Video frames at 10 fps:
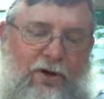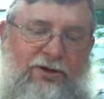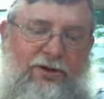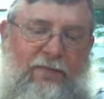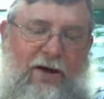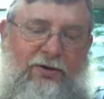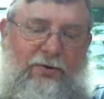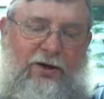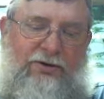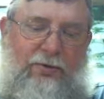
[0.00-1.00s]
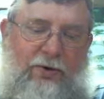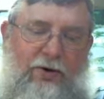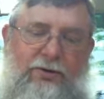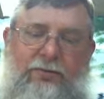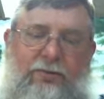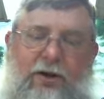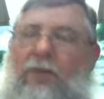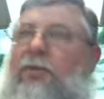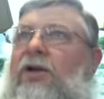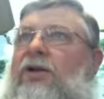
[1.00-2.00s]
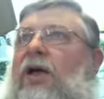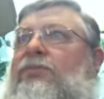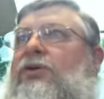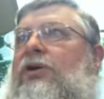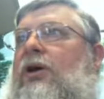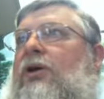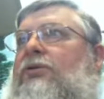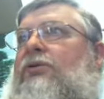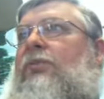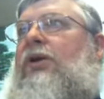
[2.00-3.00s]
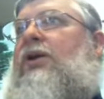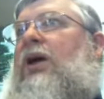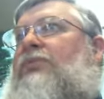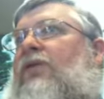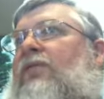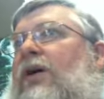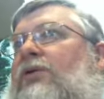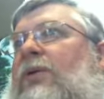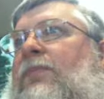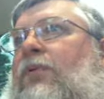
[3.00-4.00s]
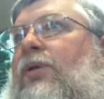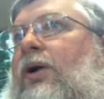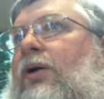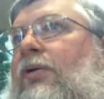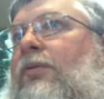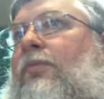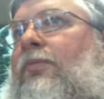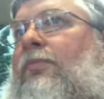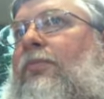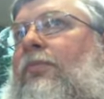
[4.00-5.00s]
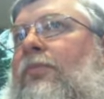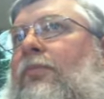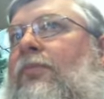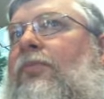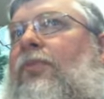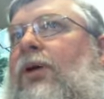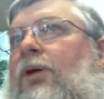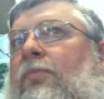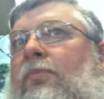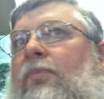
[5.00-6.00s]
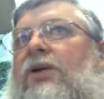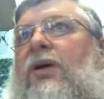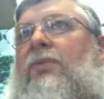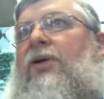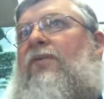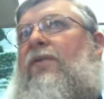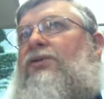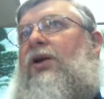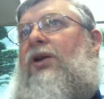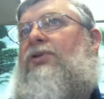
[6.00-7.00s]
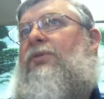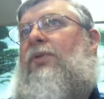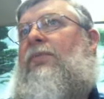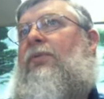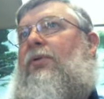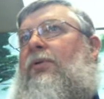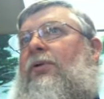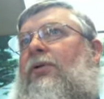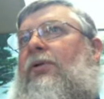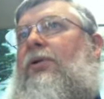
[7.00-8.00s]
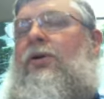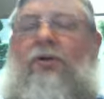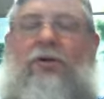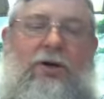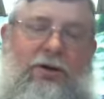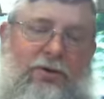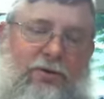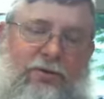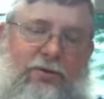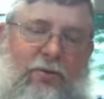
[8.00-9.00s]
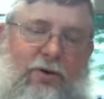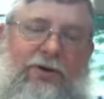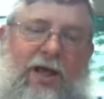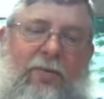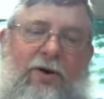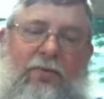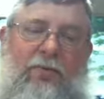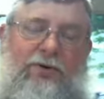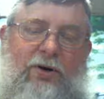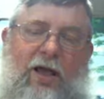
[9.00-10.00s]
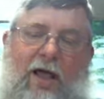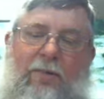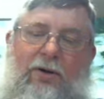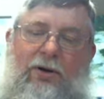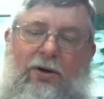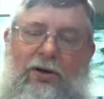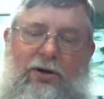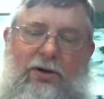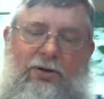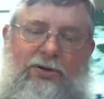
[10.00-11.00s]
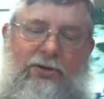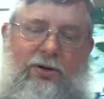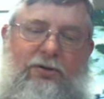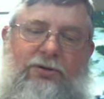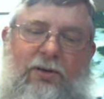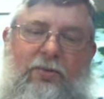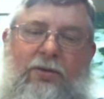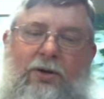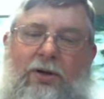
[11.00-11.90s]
Does it affect the rest of the world? Yeah, many times it does. Many times it affects people many times it affects the innocent people. What's going to happen in Jerusalem,